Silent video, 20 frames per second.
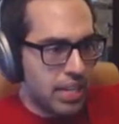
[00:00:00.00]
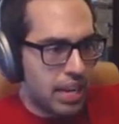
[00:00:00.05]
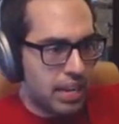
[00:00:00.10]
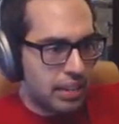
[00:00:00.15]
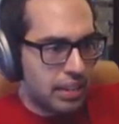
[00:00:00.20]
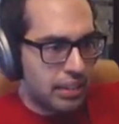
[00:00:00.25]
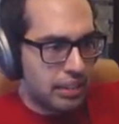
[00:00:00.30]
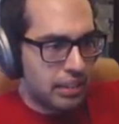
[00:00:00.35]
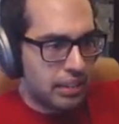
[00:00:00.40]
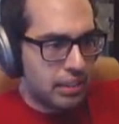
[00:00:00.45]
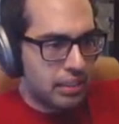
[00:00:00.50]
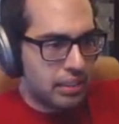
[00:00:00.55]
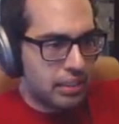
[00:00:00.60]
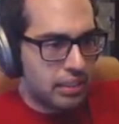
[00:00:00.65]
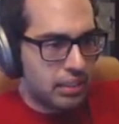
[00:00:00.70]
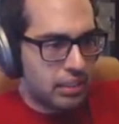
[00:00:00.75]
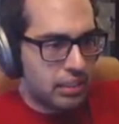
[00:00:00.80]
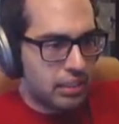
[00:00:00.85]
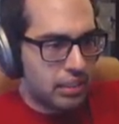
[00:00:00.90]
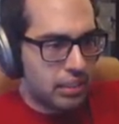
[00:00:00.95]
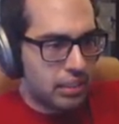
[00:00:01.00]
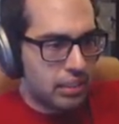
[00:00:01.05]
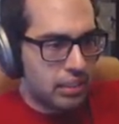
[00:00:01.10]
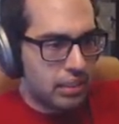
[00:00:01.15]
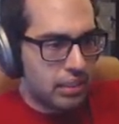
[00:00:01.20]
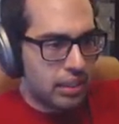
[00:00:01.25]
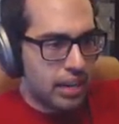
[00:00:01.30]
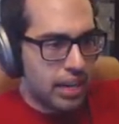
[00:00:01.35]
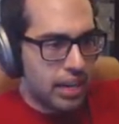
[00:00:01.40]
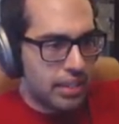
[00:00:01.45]
What is that?
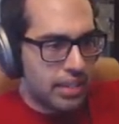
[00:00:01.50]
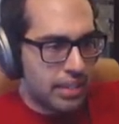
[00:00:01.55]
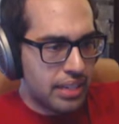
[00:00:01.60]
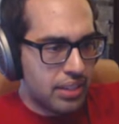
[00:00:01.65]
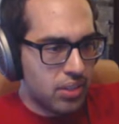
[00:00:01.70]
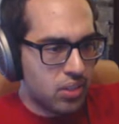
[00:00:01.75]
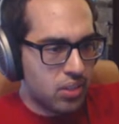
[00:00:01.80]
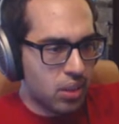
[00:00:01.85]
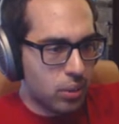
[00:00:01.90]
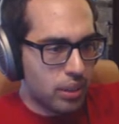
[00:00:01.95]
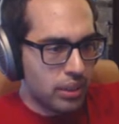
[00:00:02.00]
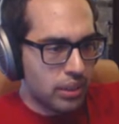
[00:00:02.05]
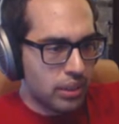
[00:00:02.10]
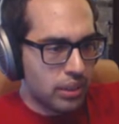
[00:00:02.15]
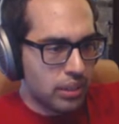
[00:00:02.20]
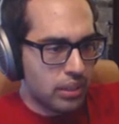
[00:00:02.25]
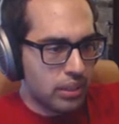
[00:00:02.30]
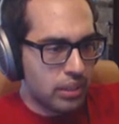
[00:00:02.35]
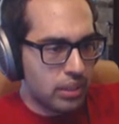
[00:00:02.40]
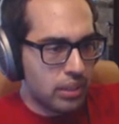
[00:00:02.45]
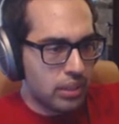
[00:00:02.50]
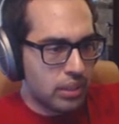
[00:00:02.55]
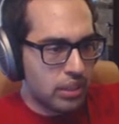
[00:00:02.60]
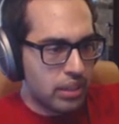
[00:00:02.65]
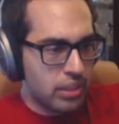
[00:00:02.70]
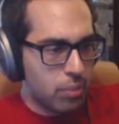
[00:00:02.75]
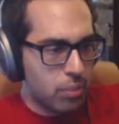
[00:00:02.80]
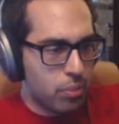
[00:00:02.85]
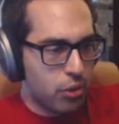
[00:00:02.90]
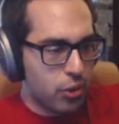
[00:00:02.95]
Can I take this soda?
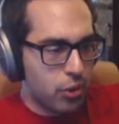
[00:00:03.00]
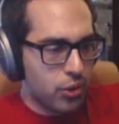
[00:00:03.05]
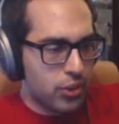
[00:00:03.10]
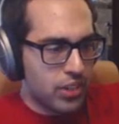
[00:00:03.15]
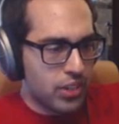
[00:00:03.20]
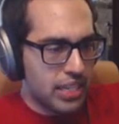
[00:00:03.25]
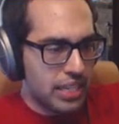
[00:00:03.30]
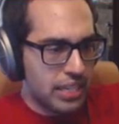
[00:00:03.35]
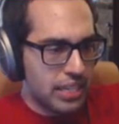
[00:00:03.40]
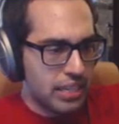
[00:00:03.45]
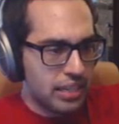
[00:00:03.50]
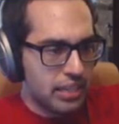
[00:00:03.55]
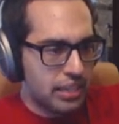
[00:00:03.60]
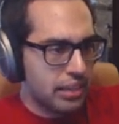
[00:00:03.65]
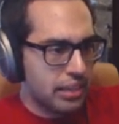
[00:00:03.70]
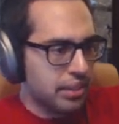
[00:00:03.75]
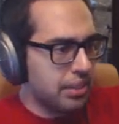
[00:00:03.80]
Because I'm thirsty?